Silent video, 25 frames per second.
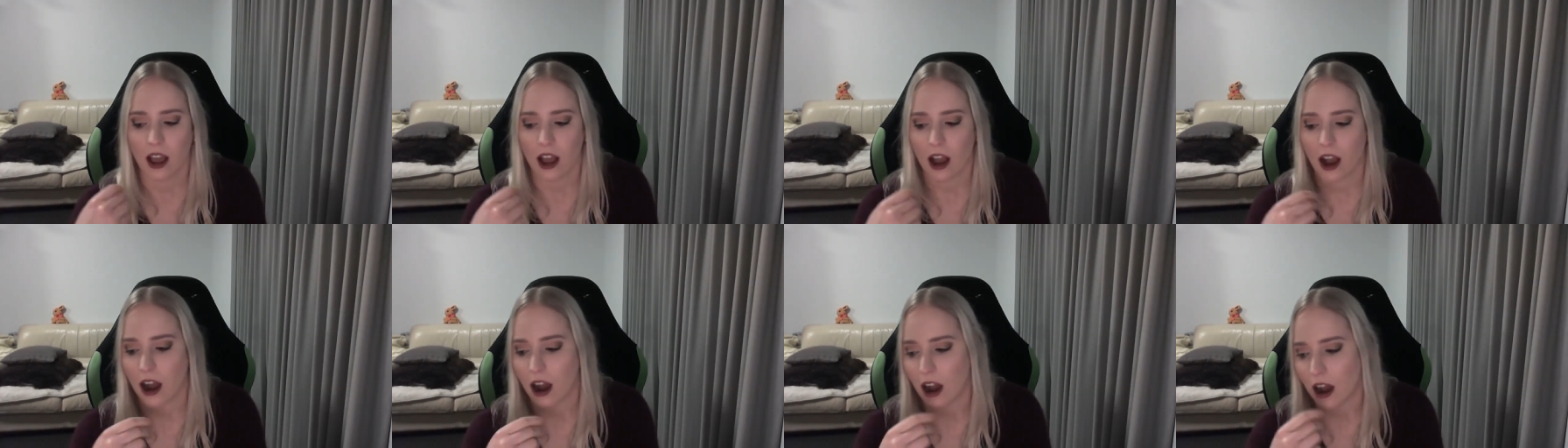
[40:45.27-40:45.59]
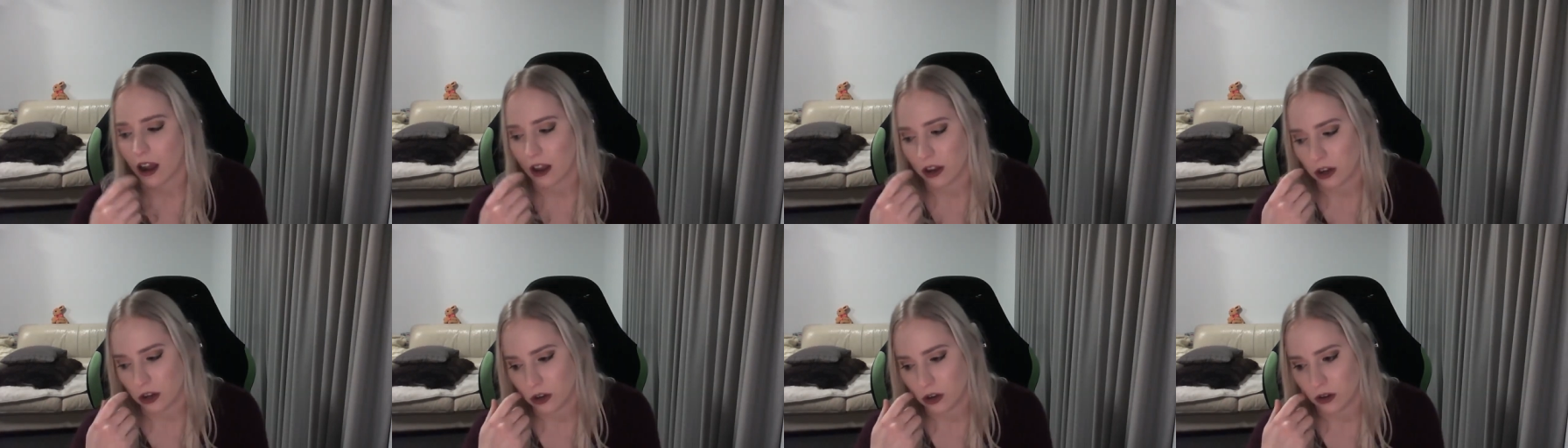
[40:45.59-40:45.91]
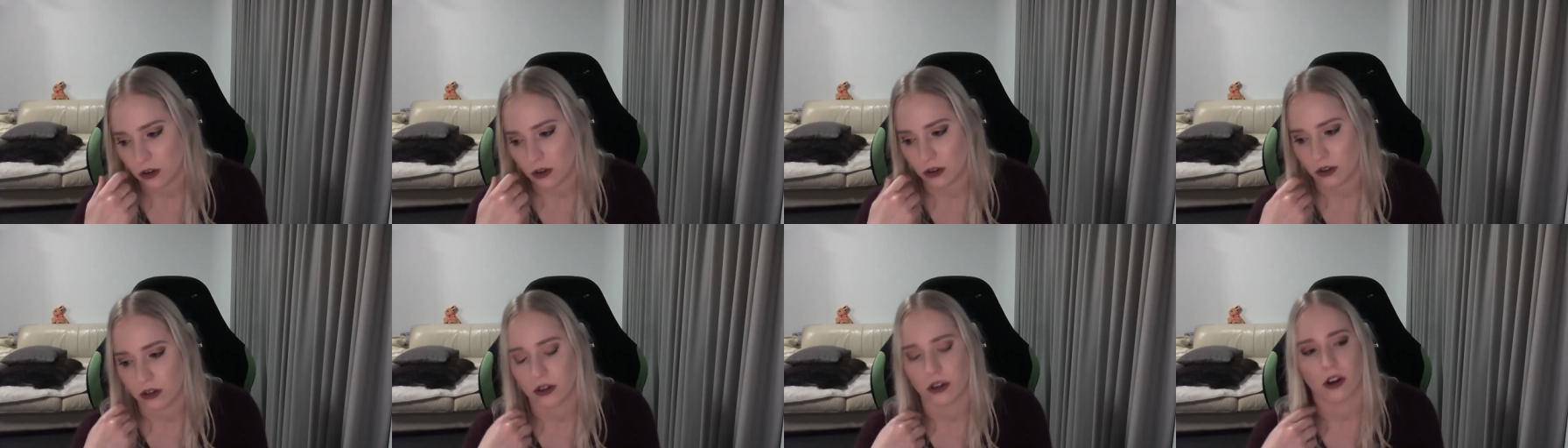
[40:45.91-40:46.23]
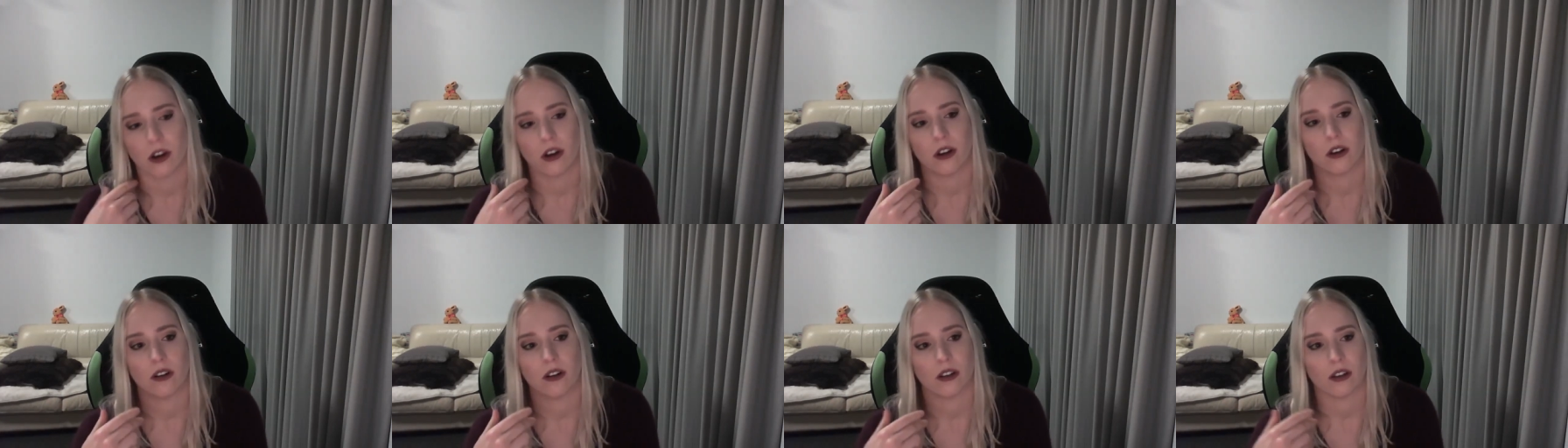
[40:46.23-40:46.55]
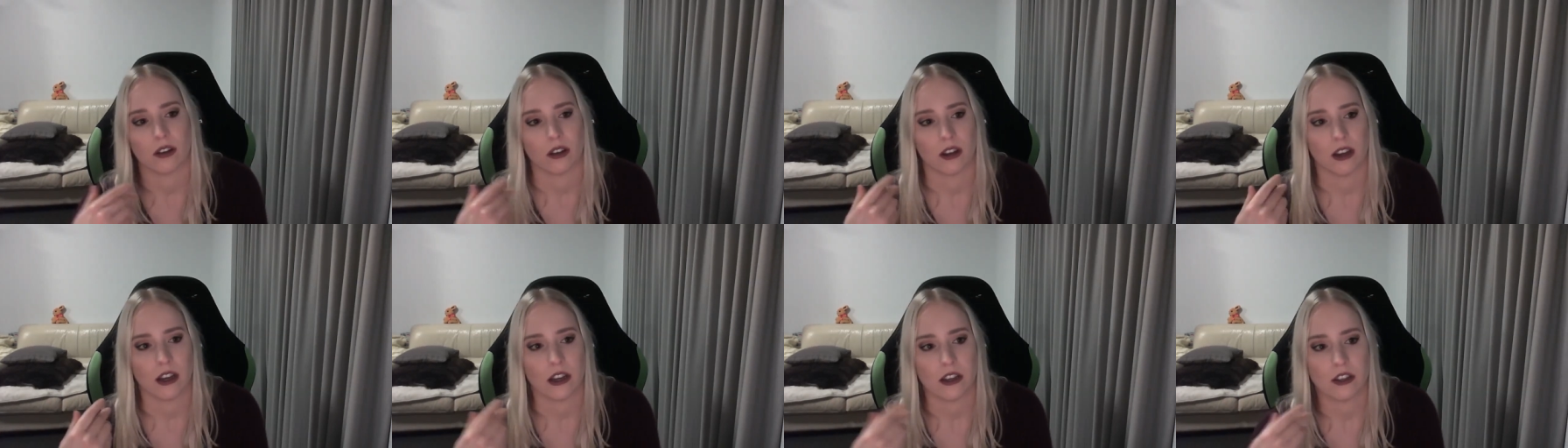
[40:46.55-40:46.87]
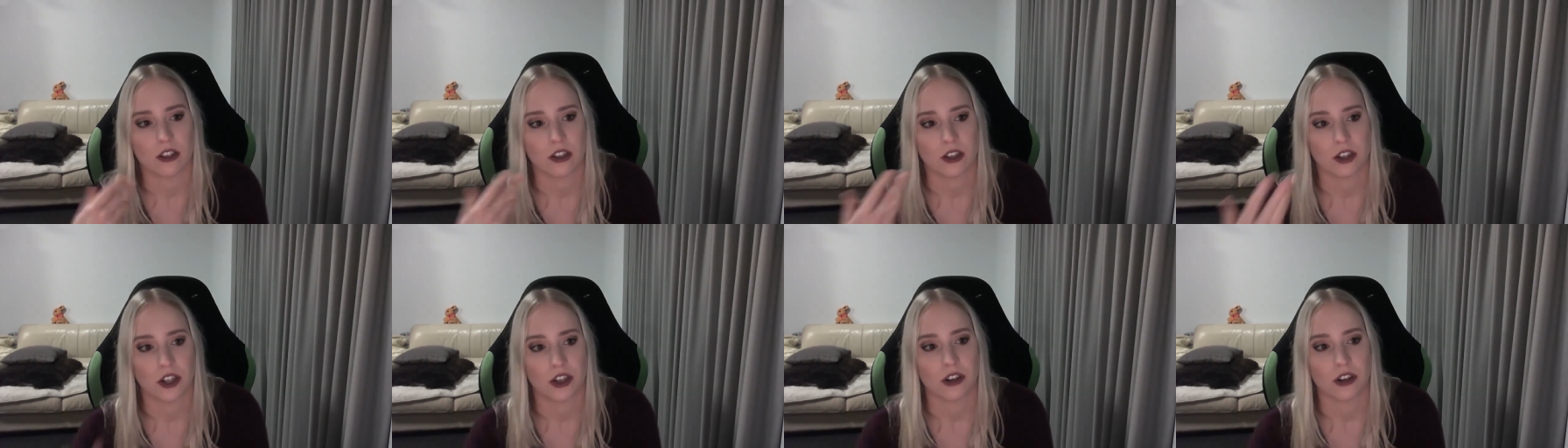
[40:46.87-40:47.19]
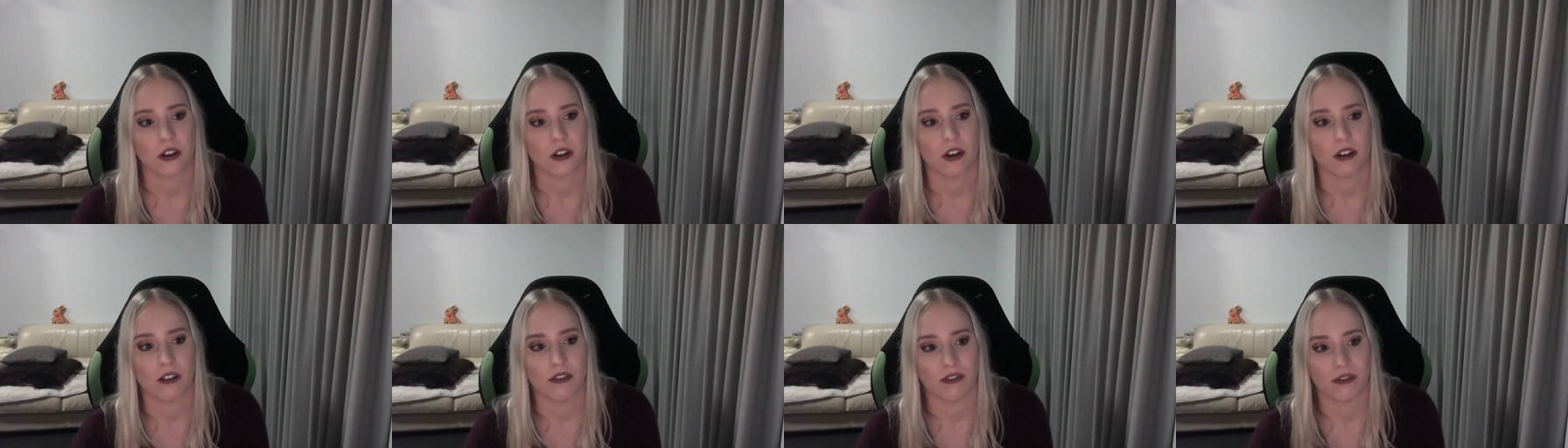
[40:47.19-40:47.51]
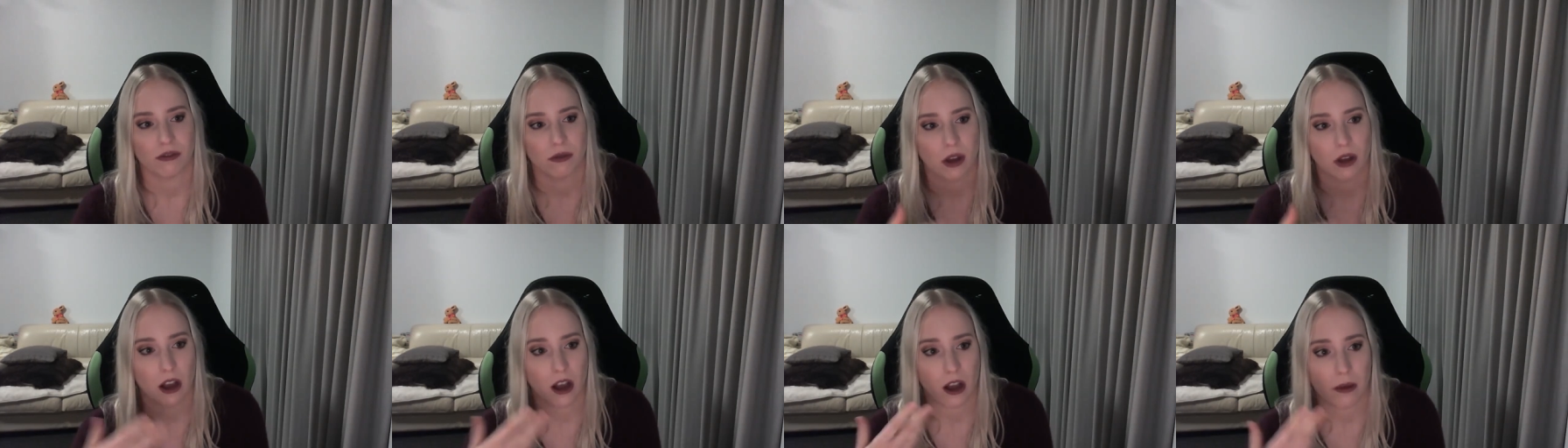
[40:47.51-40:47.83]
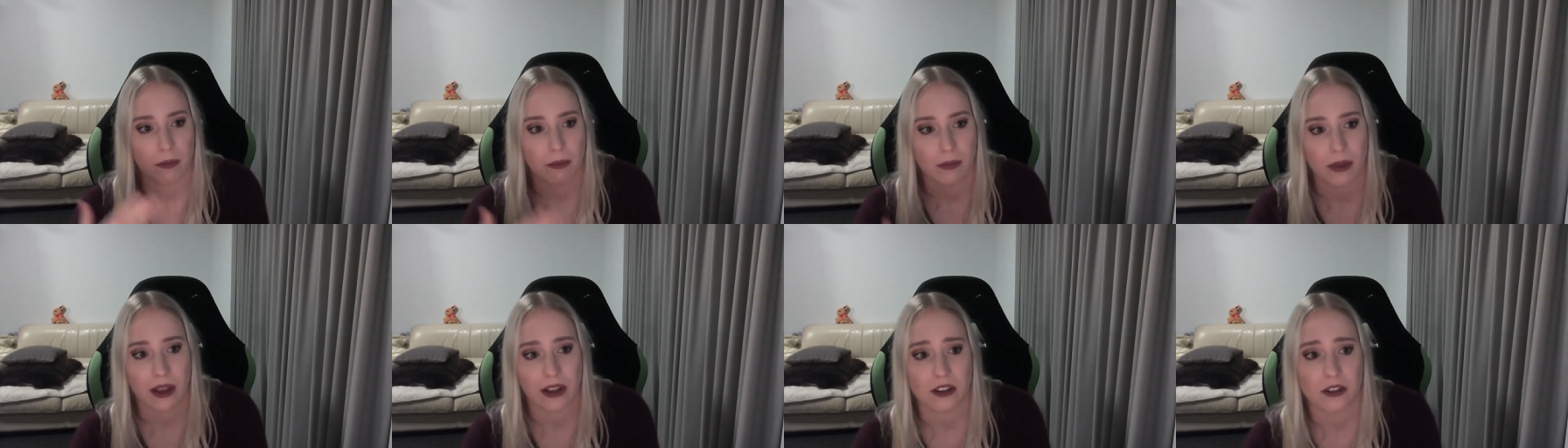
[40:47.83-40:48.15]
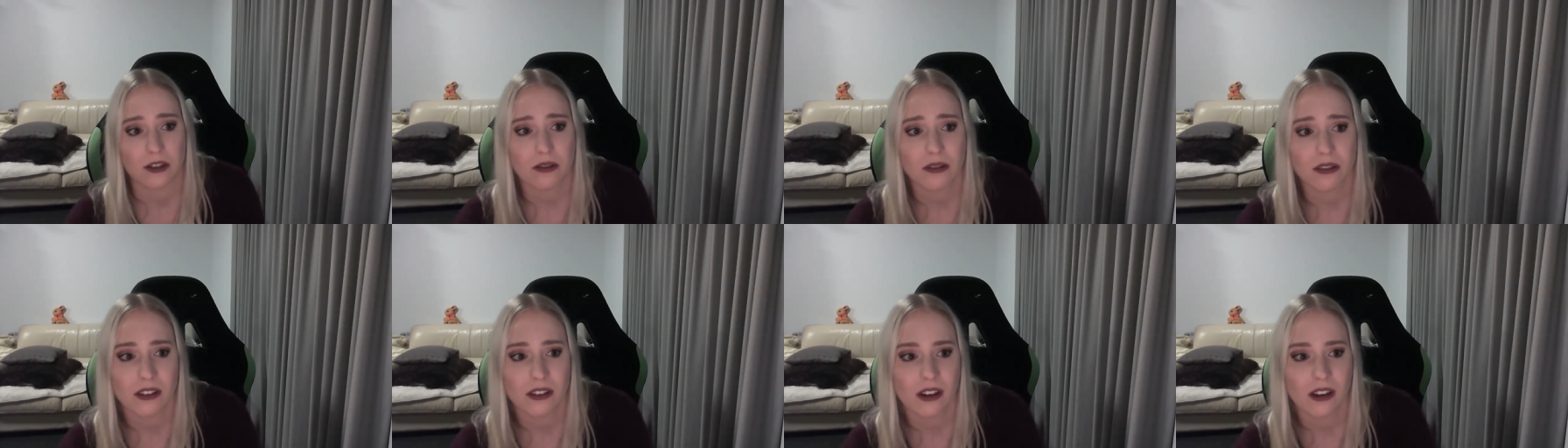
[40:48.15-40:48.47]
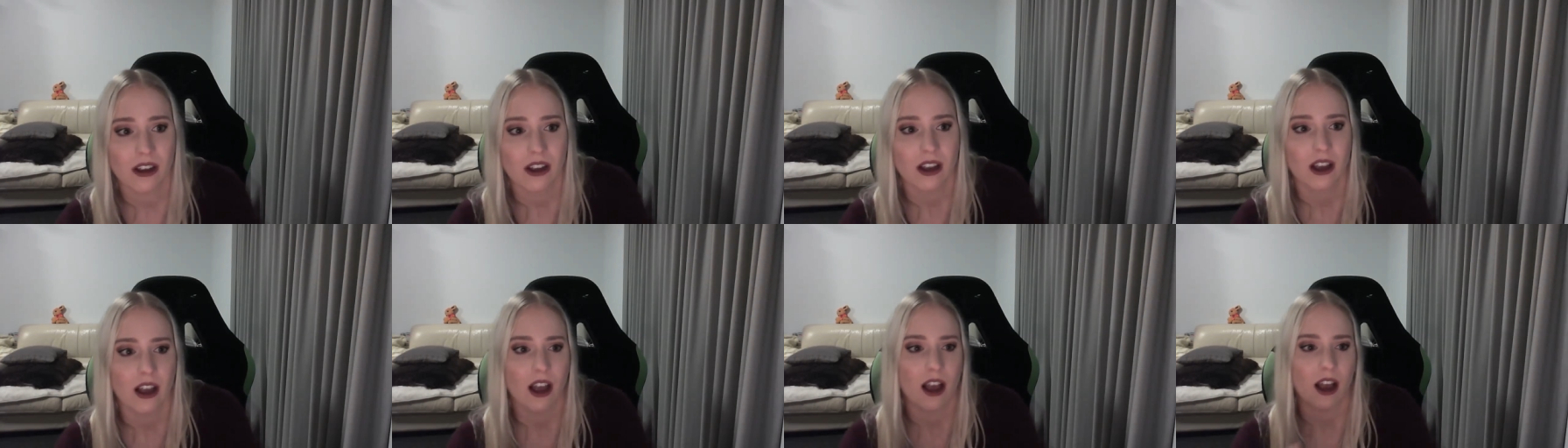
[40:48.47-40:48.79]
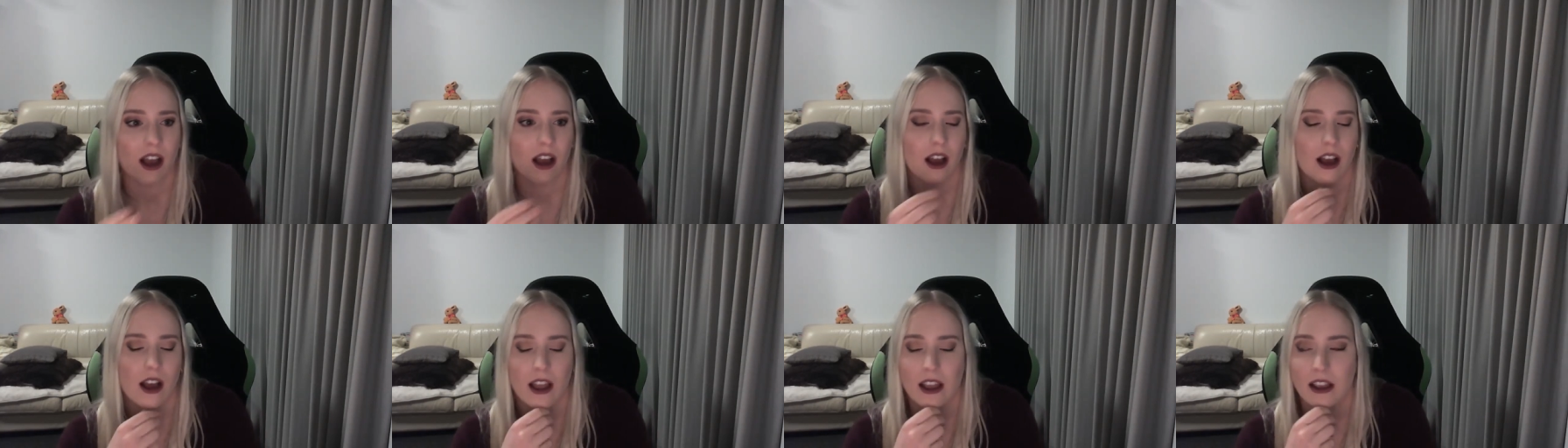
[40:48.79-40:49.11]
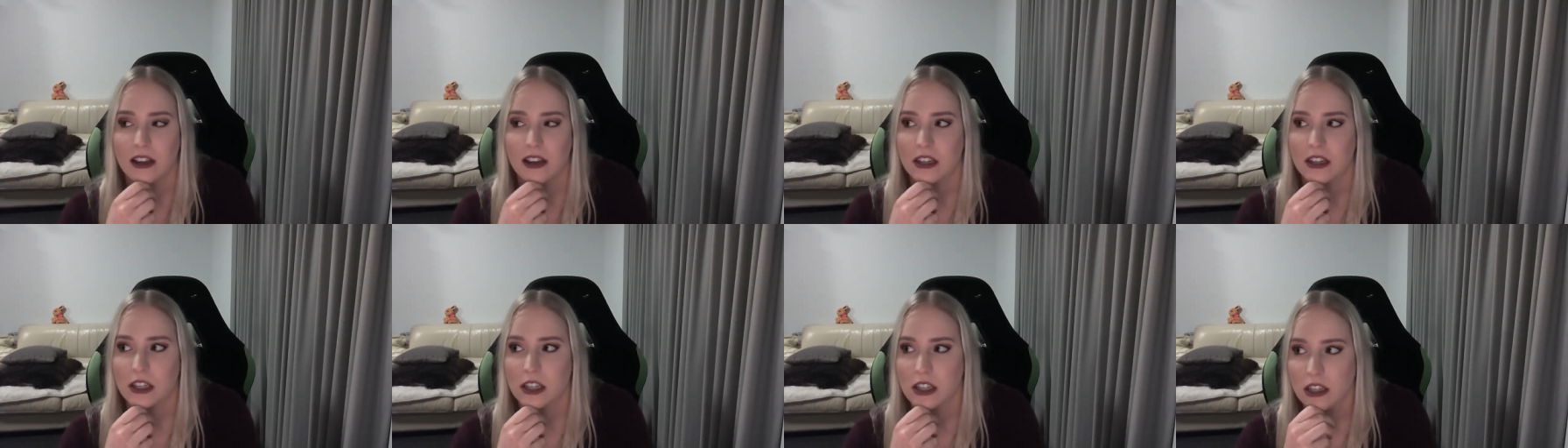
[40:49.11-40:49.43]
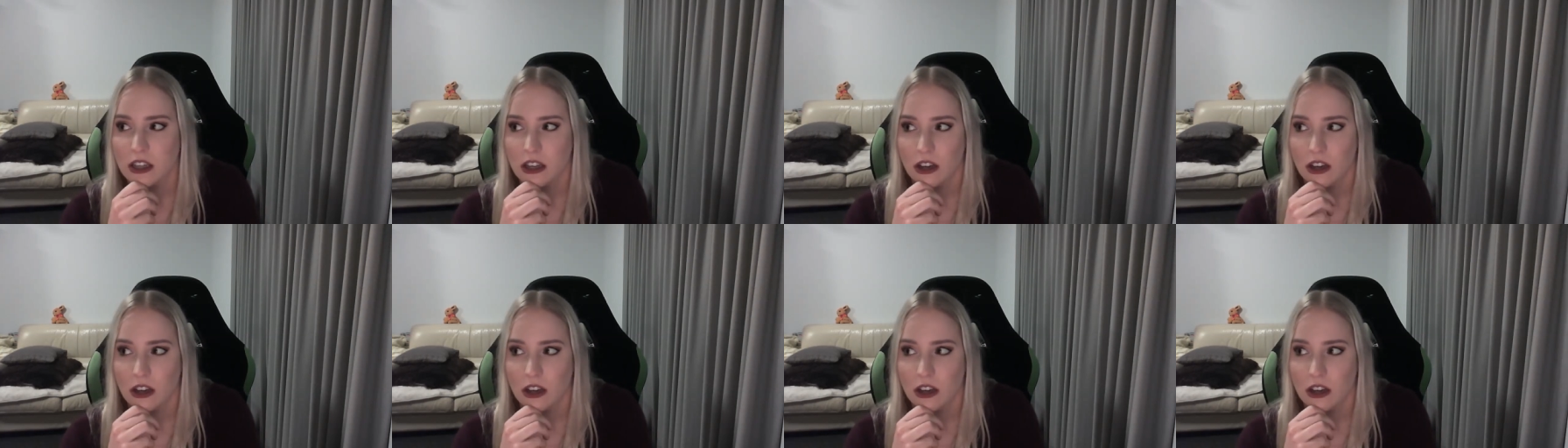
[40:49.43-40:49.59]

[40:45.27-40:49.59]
uh, you go to the Institute of um, Bandung and